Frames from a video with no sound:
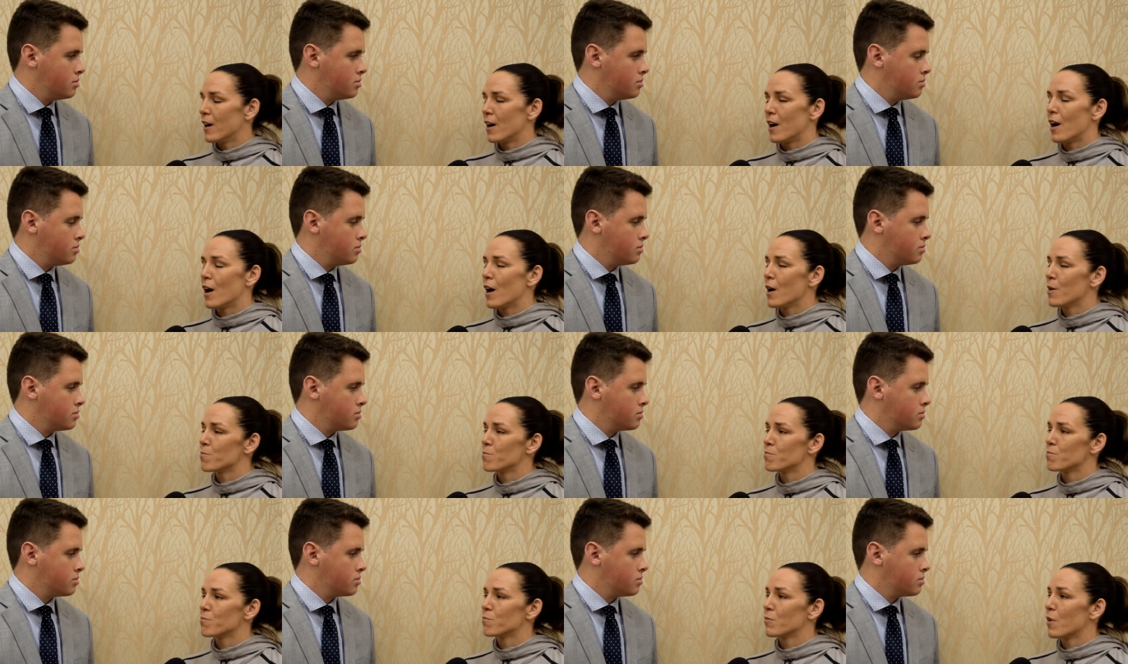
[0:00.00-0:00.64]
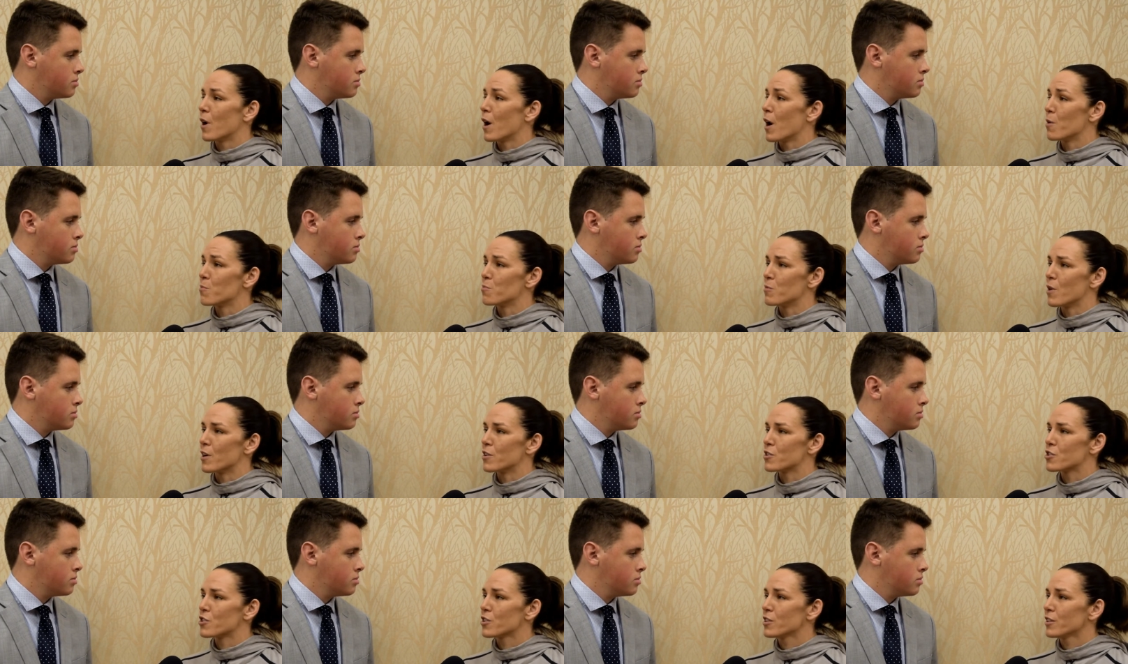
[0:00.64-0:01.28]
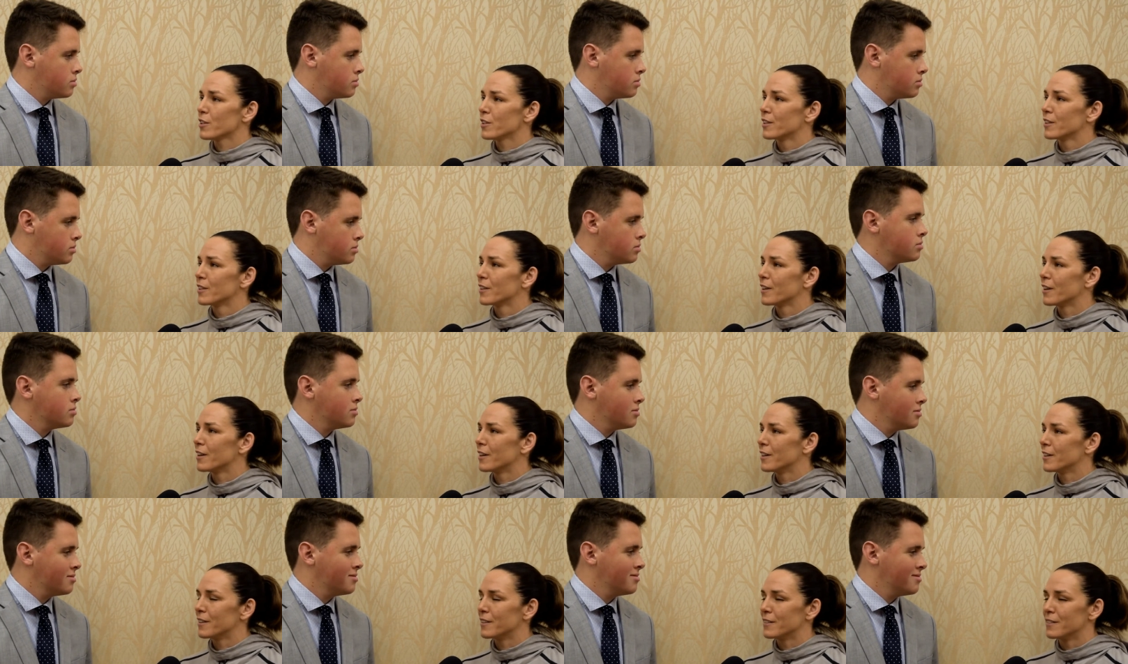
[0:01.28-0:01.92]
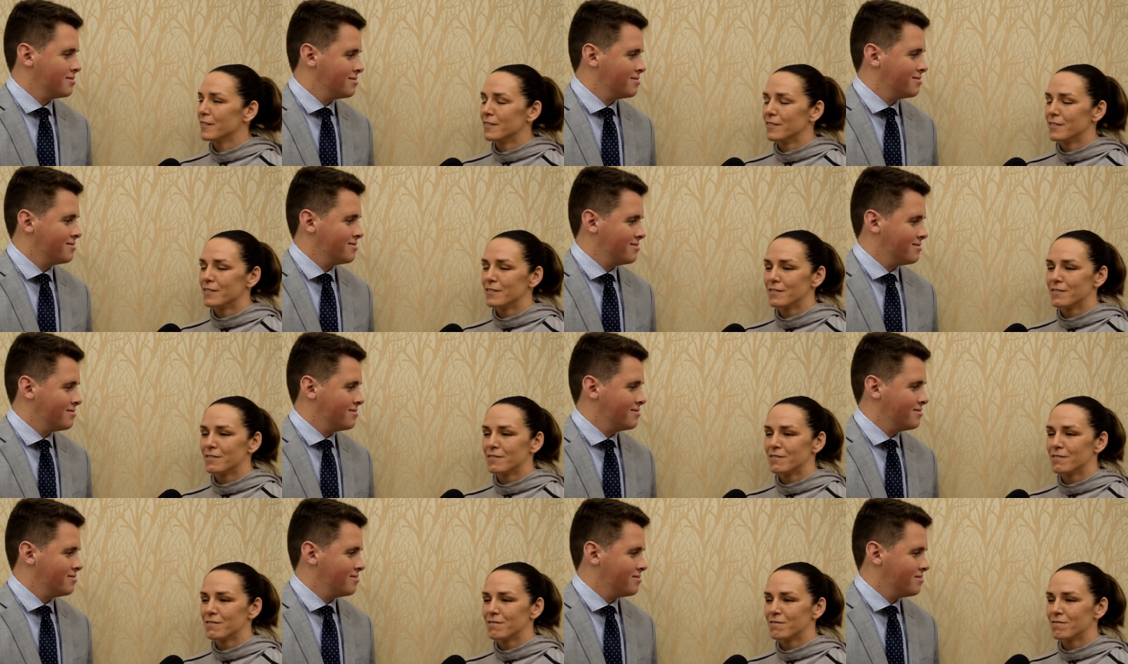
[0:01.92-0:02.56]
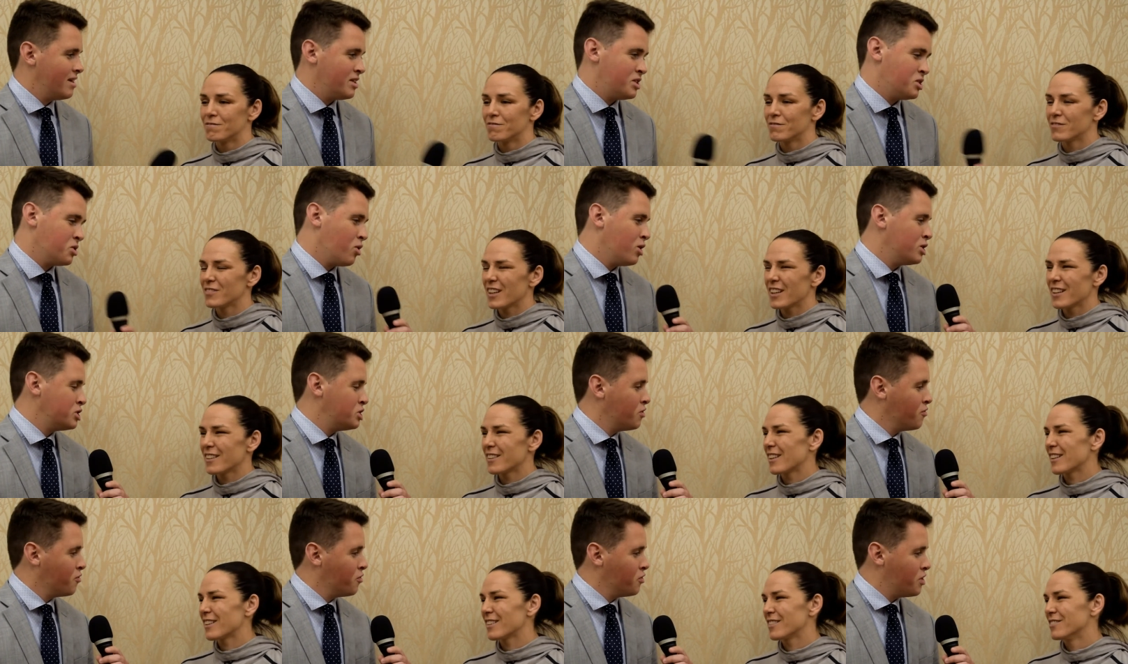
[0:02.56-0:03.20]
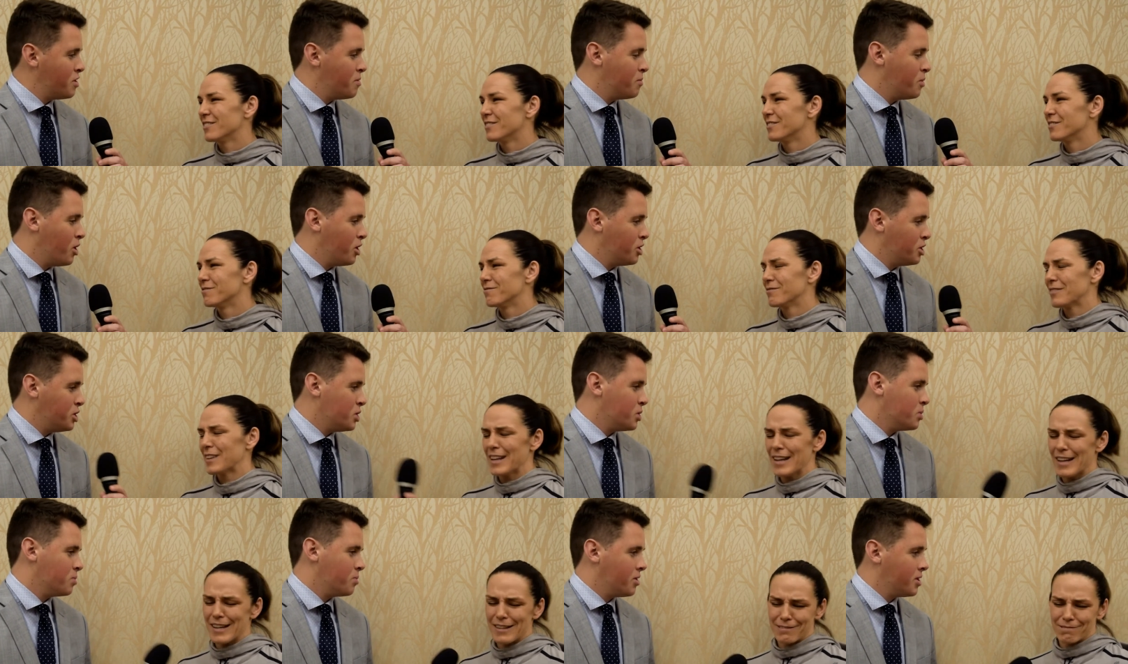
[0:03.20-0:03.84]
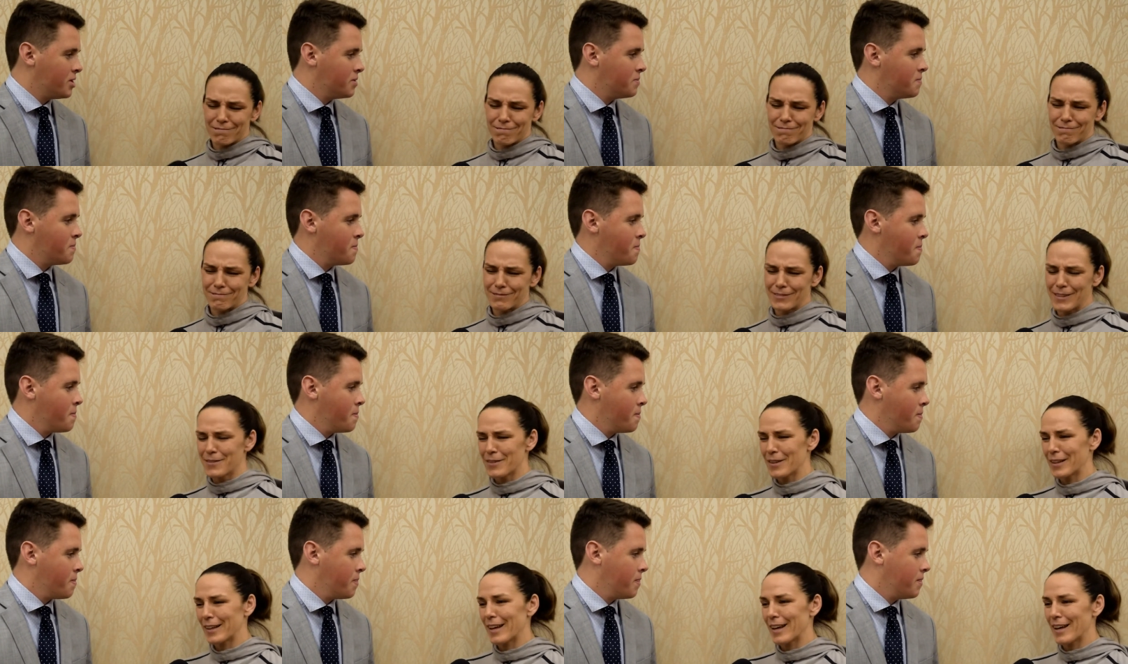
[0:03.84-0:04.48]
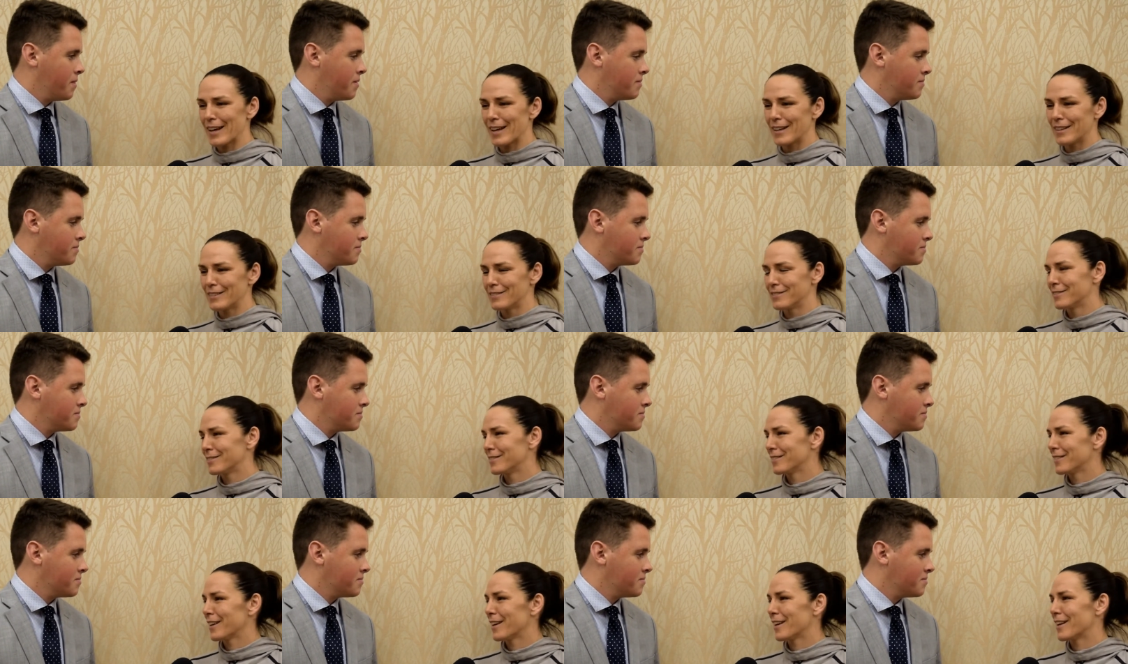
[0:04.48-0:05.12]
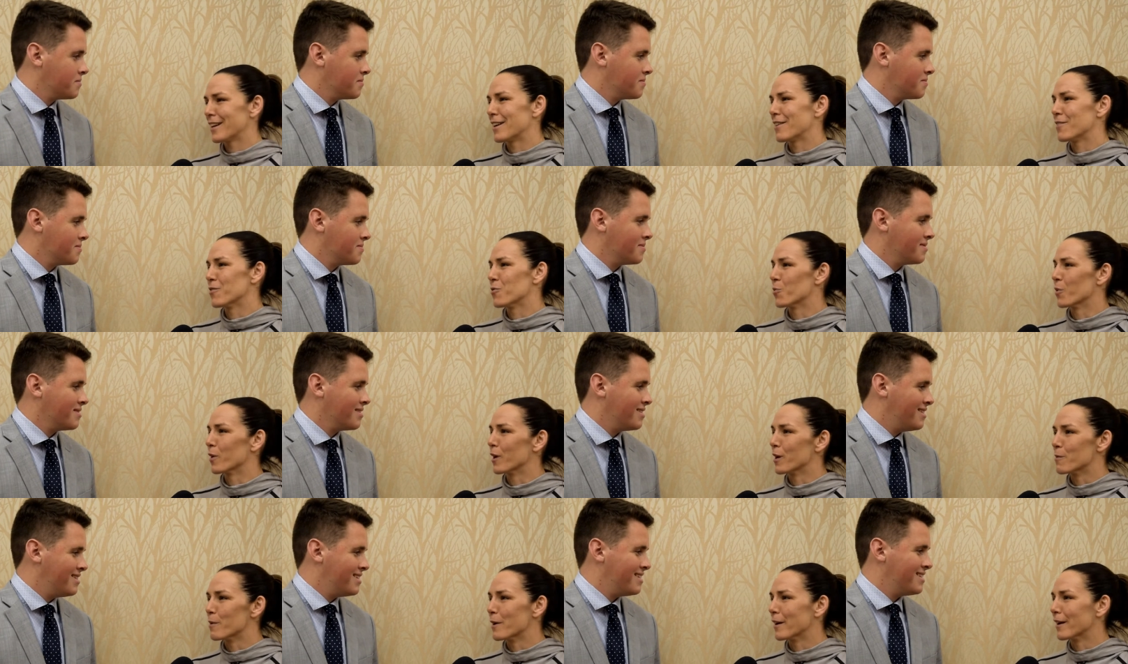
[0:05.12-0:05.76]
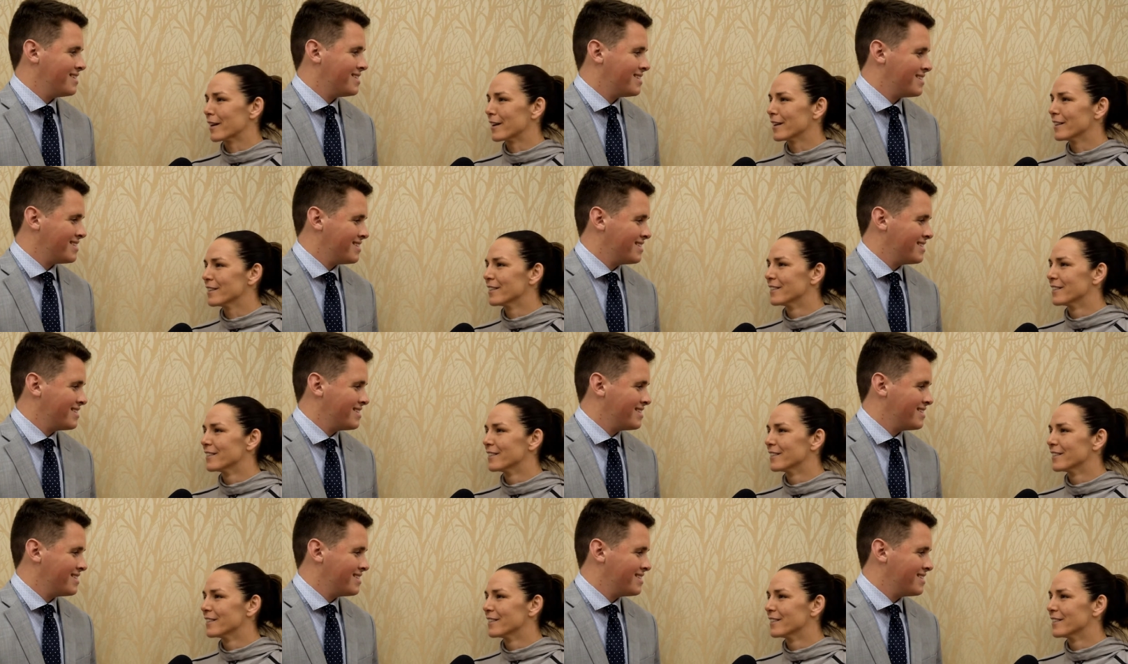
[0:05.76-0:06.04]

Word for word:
Speaker 1: I'm I'm not sure. Uh,
Speaker 2: that's a question for them, not you. Oh
Speaker 1: I'm like ah, I don't even worry about it.